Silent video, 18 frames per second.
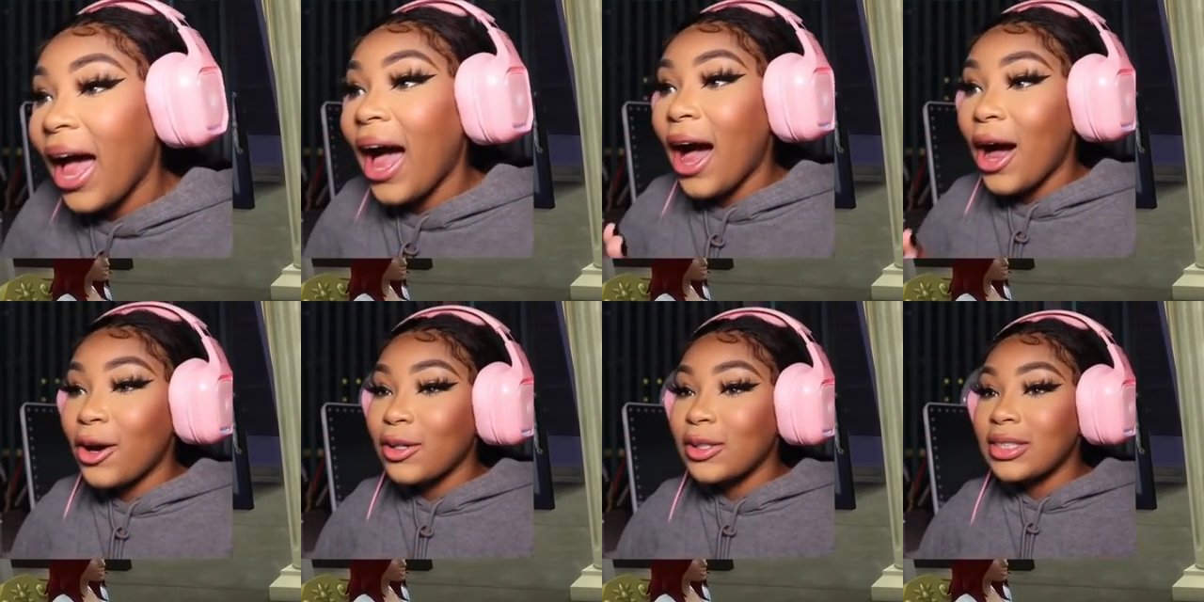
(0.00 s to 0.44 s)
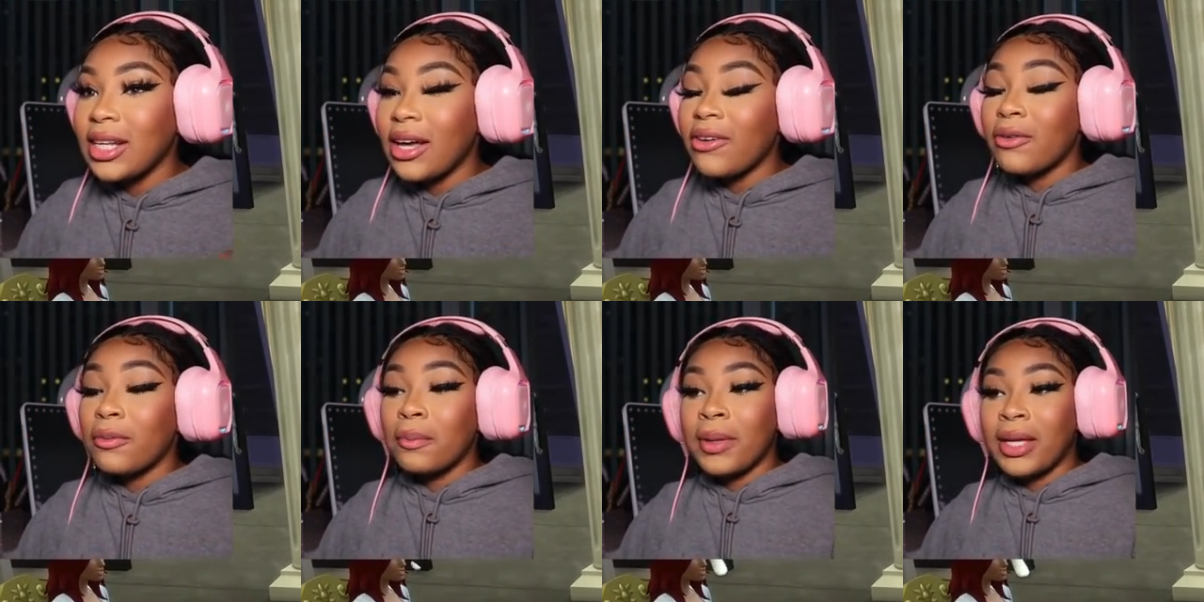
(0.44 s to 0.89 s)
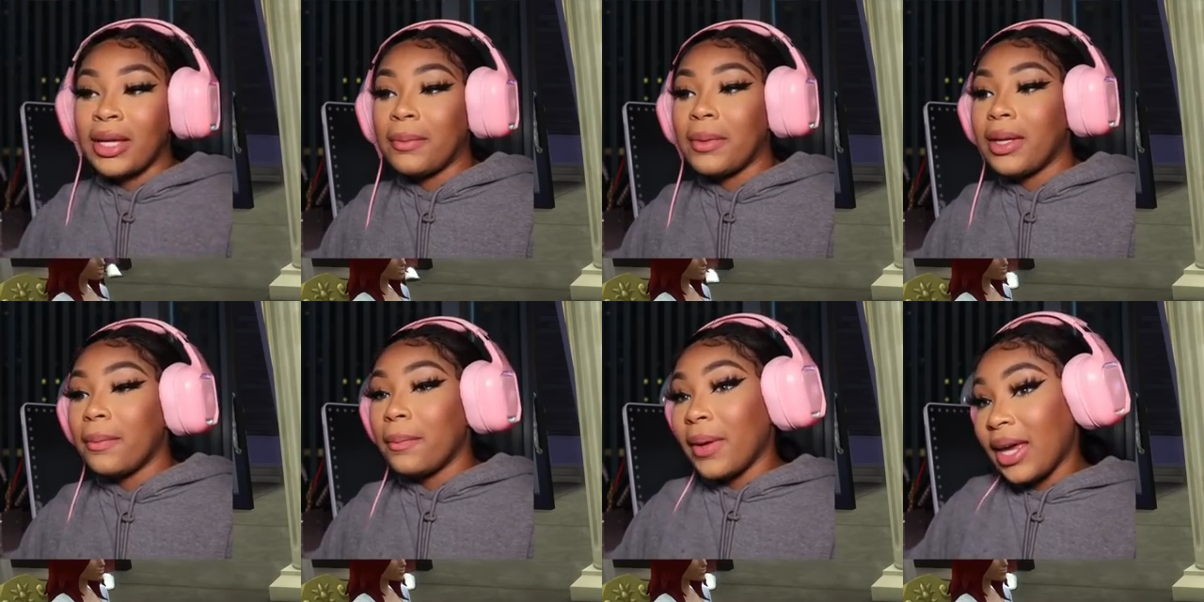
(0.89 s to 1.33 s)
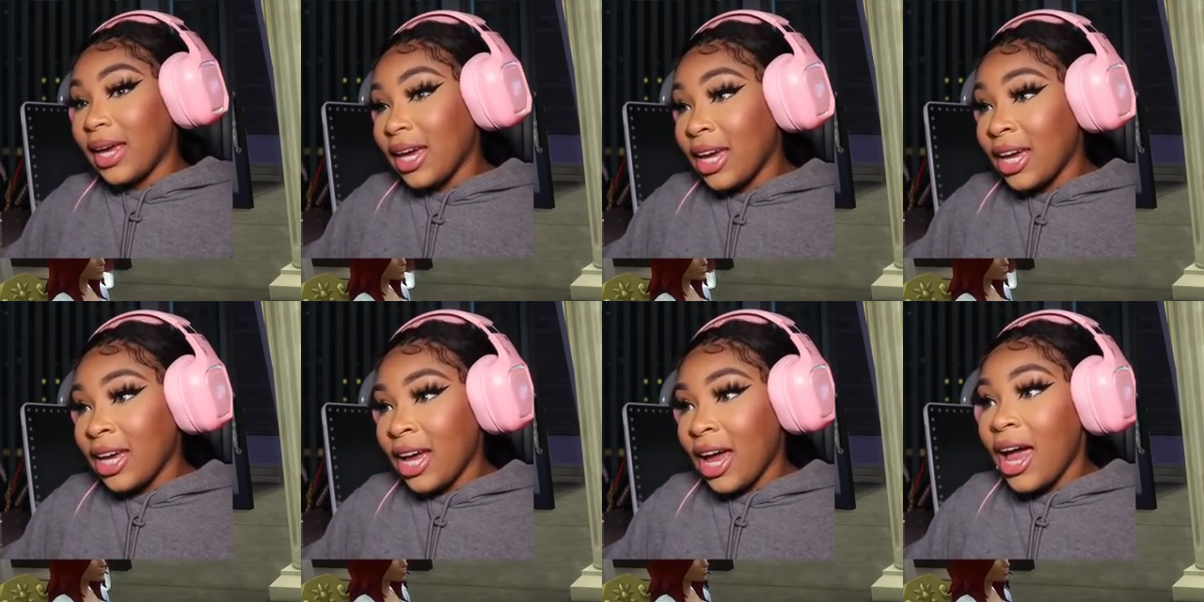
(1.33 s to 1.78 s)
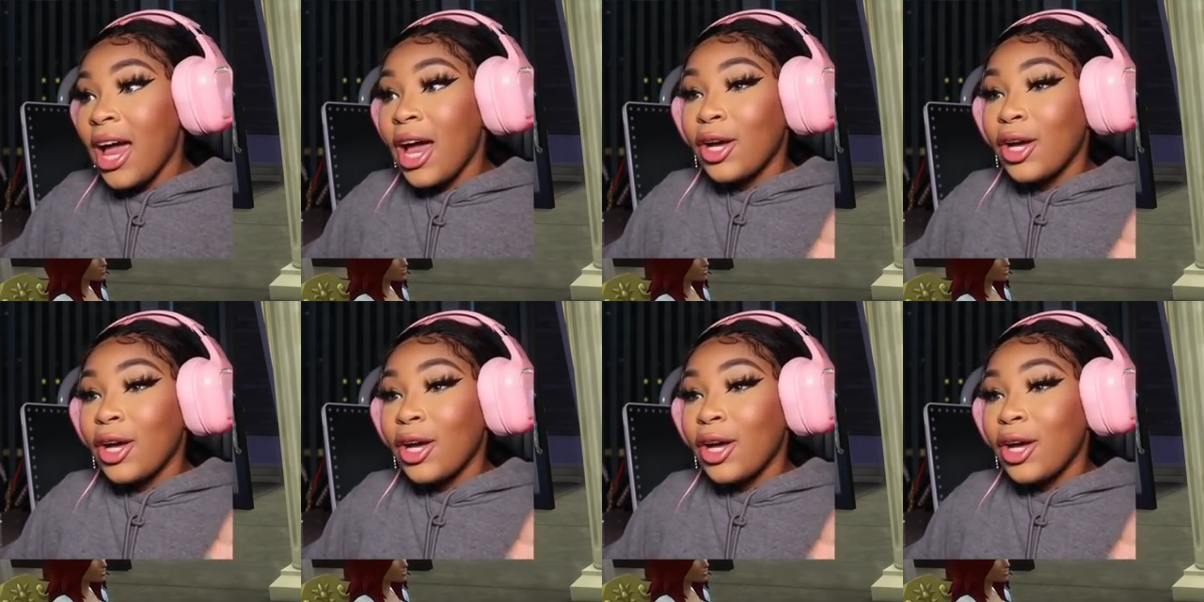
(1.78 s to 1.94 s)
House of PBP.